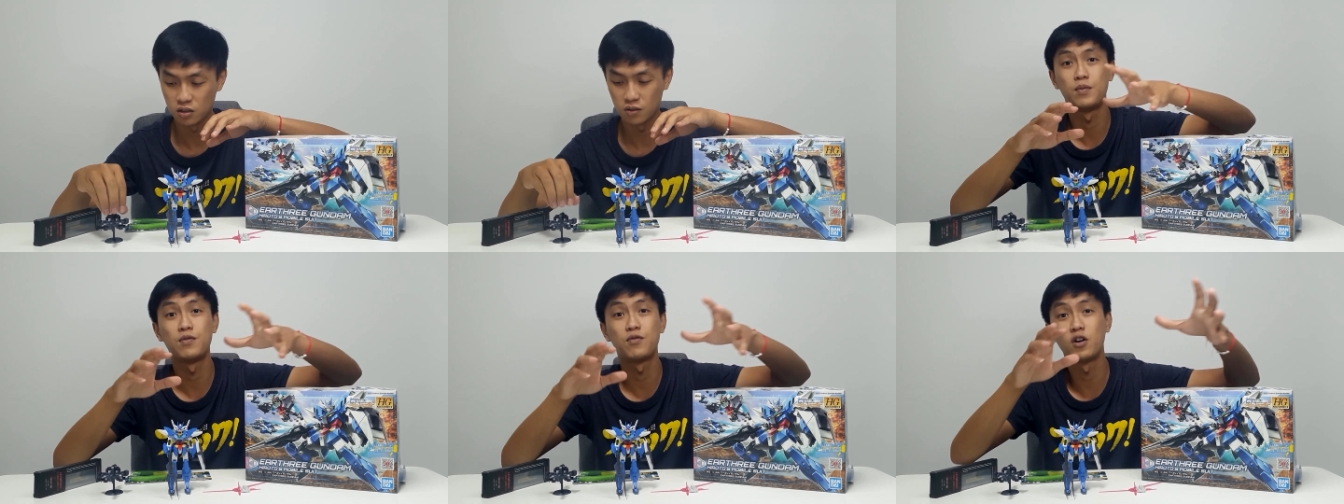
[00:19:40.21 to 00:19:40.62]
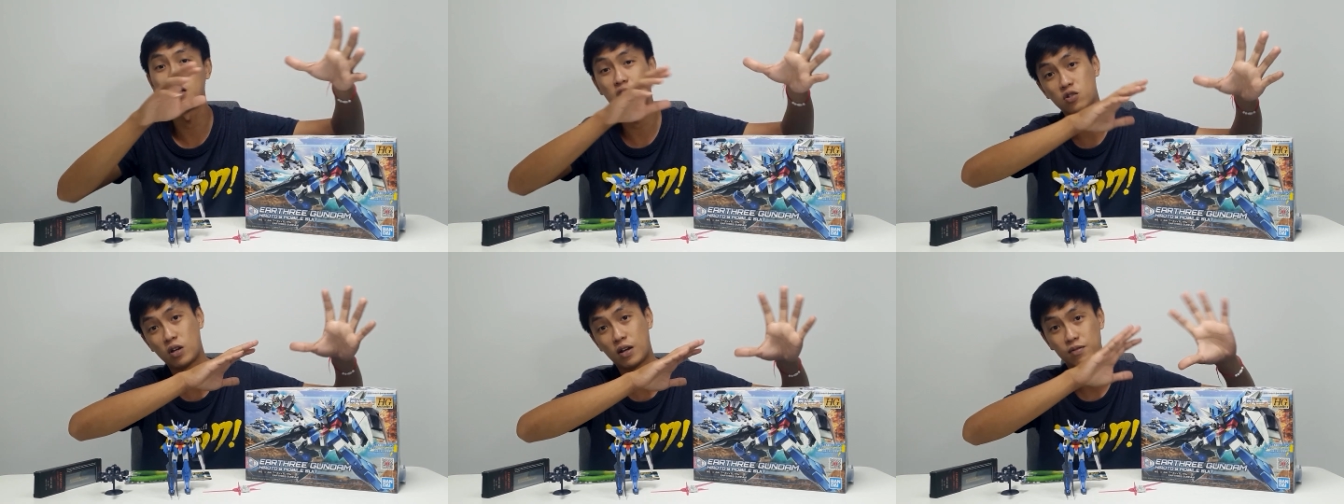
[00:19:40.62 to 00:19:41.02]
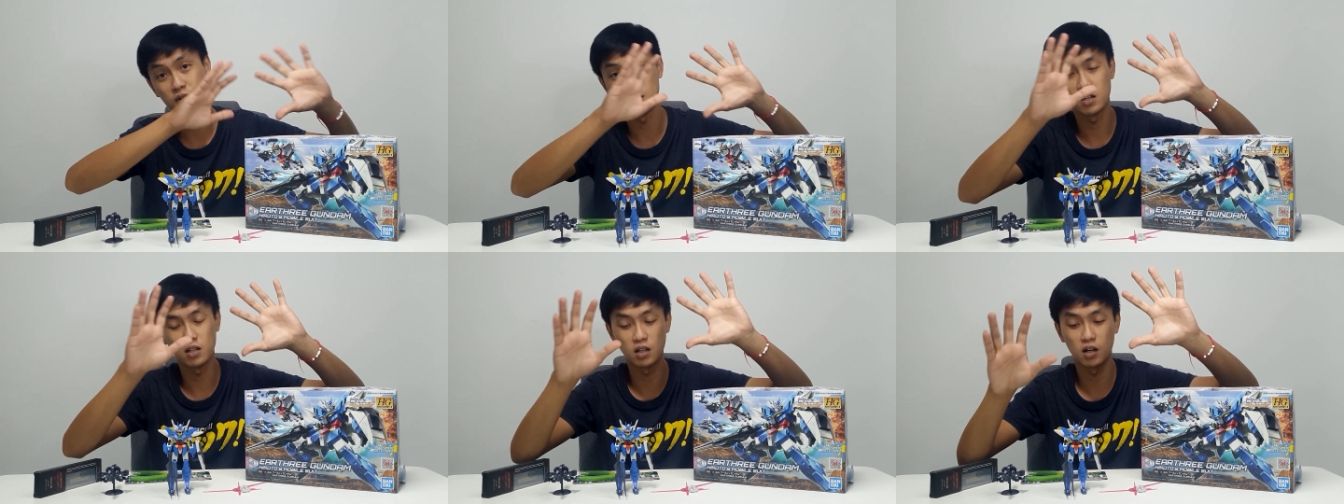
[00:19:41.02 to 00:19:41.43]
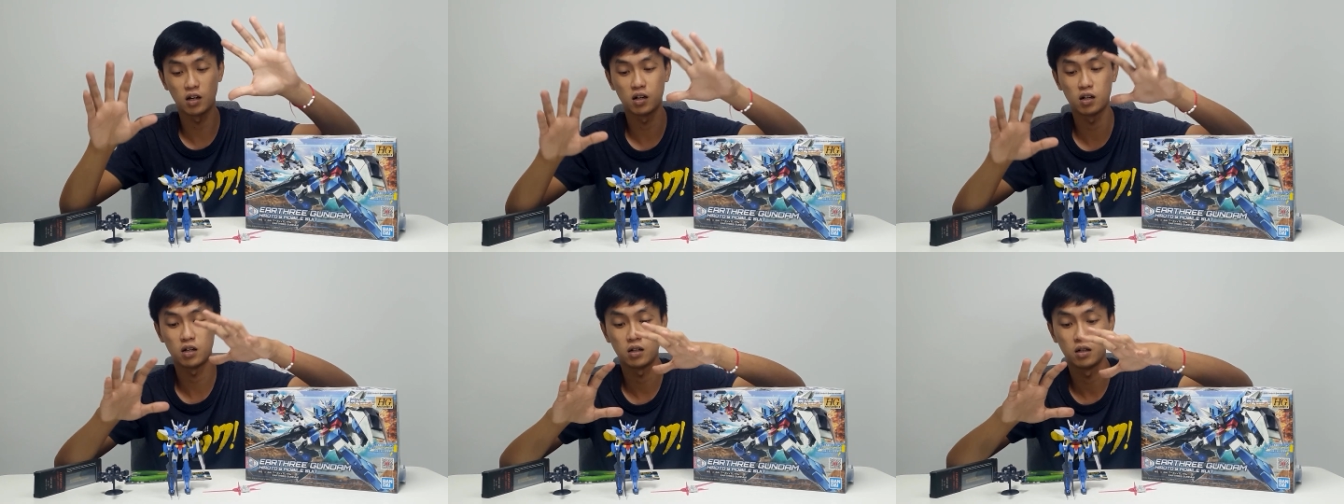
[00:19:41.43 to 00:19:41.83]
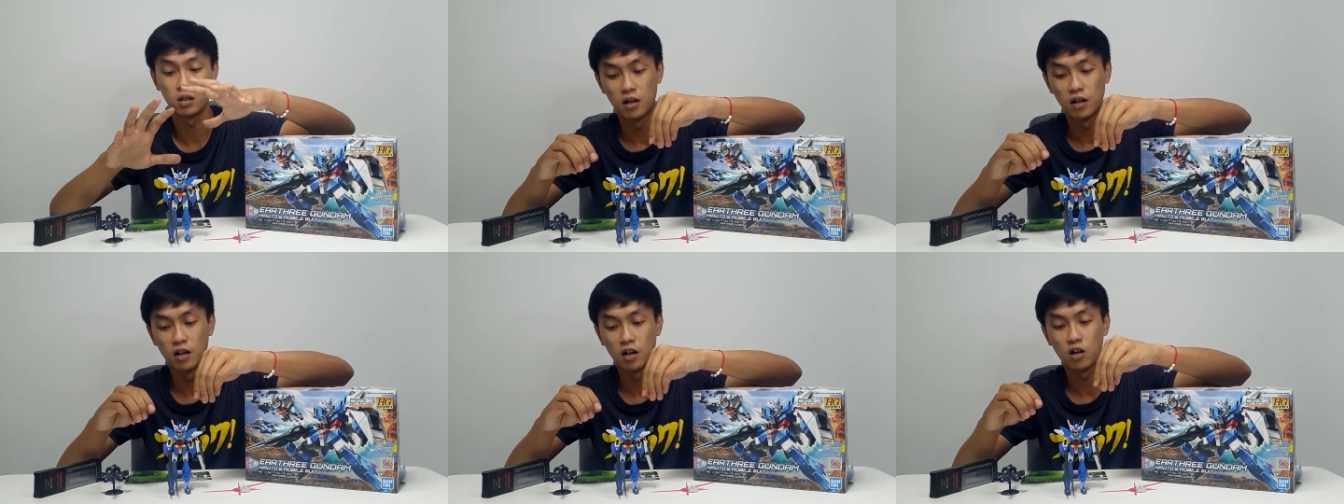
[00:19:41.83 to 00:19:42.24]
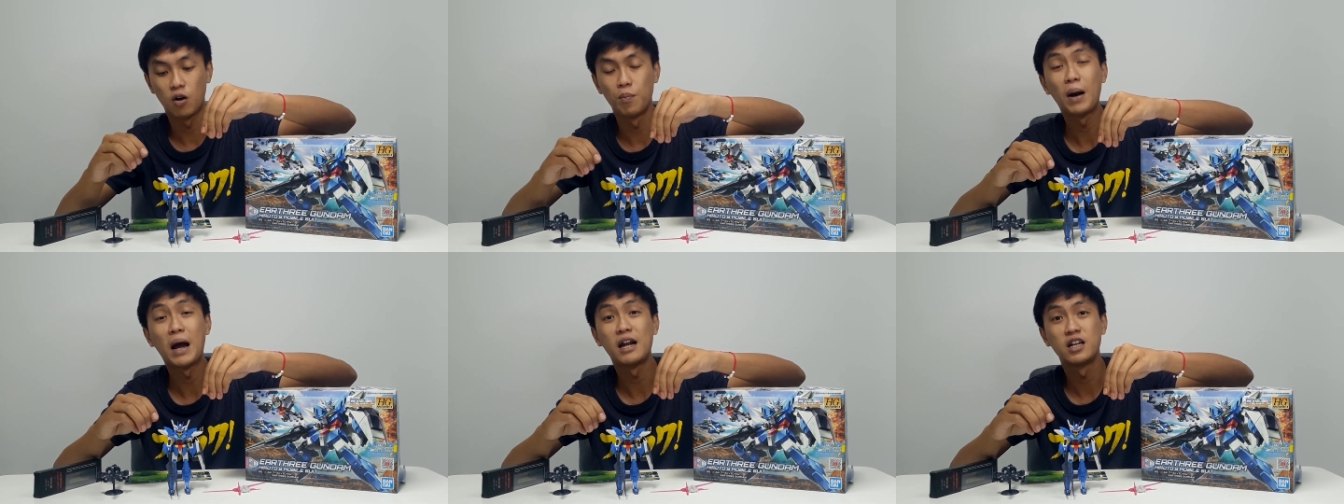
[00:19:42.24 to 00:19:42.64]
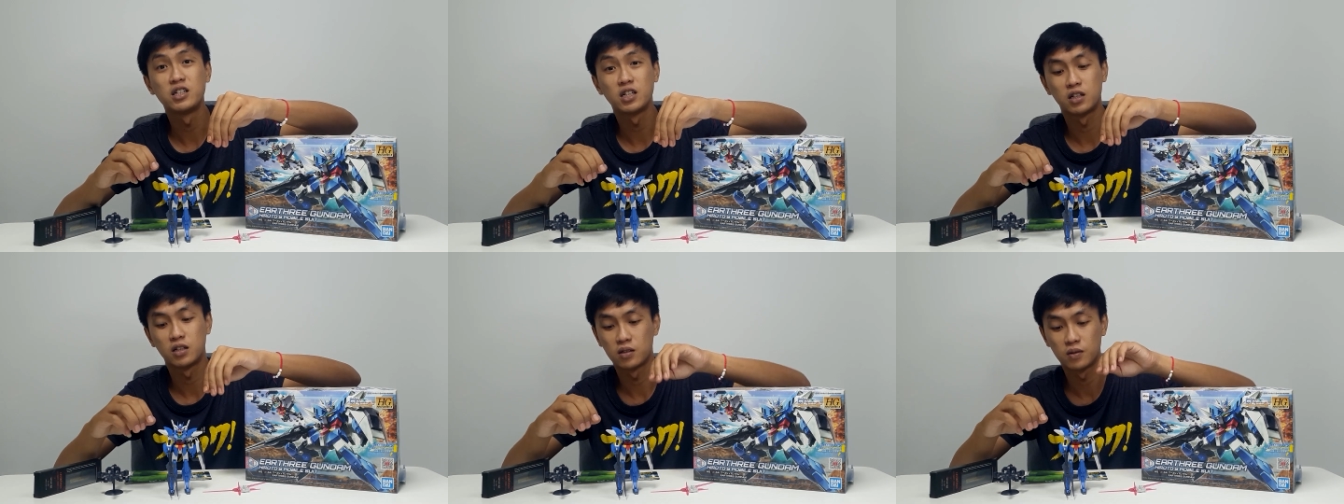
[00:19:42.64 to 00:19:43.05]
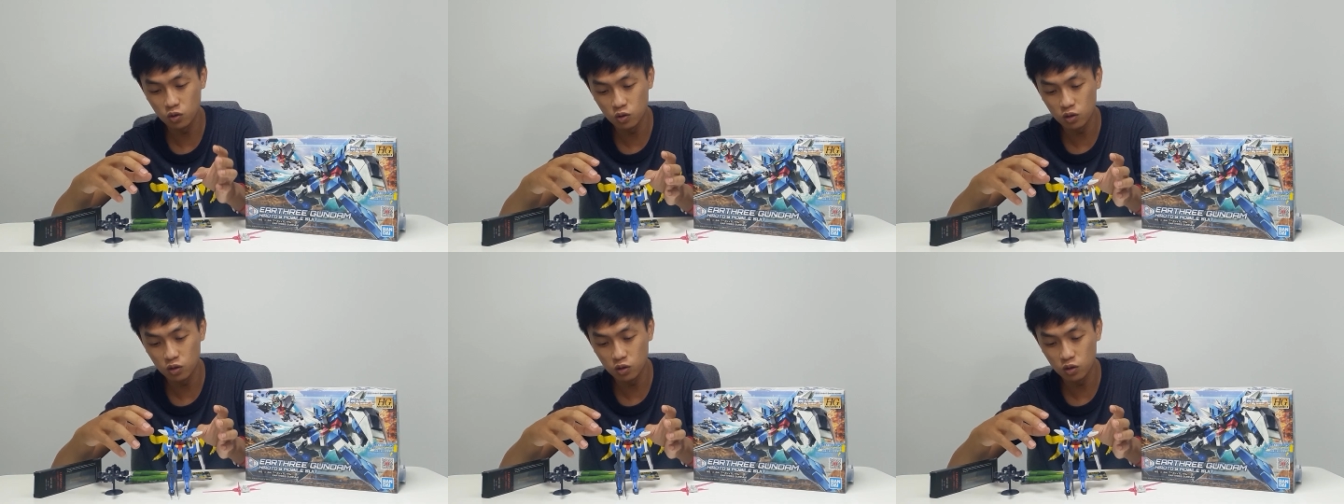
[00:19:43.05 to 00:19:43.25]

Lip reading: Before this, you have seen the combination.